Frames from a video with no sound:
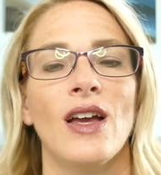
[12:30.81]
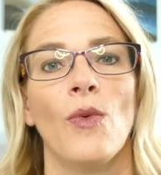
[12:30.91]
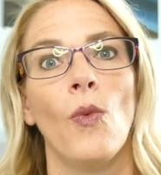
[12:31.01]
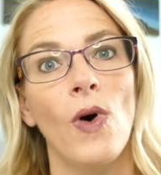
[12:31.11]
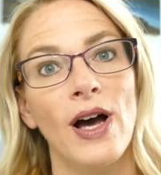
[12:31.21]

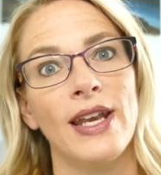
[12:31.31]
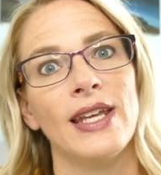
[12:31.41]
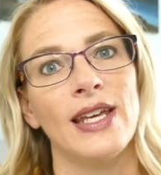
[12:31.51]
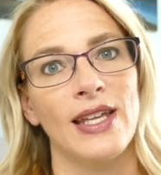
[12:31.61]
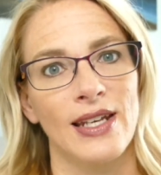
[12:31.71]
one
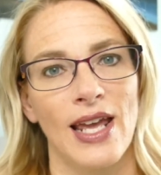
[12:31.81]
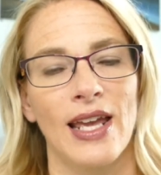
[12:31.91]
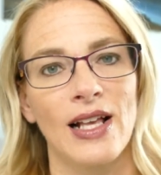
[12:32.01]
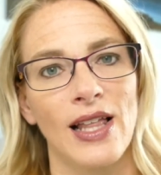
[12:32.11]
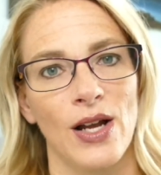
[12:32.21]
in
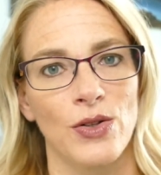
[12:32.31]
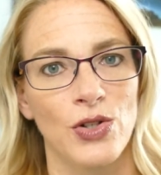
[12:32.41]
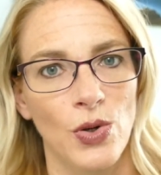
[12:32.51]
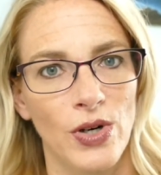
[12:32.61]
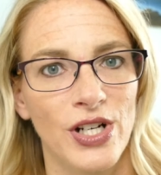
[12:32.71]
a cloud
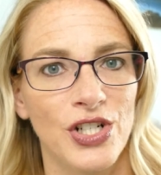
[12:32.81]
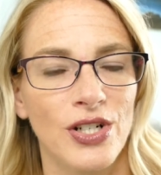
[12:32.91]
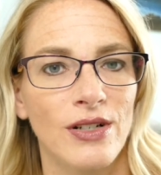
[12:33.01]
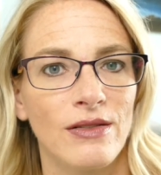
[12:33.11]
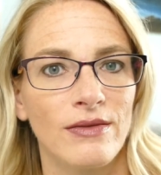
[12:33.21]
storage
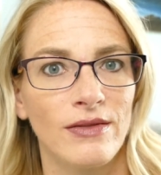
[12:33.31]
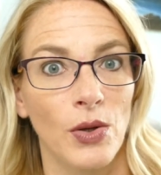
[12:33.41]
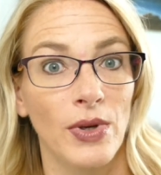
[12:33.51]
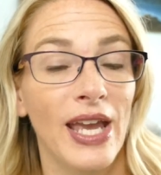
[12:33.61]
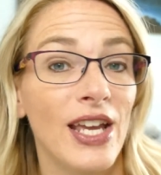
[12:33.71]

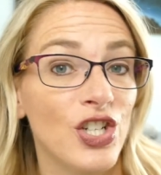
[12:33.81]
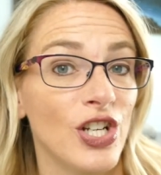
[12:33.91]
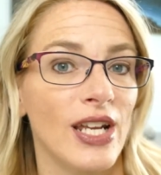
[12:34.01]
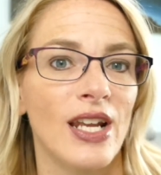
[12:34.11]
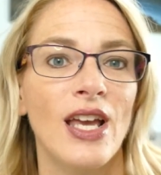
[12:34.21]

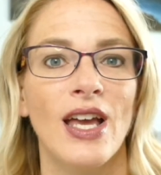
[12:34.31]
location.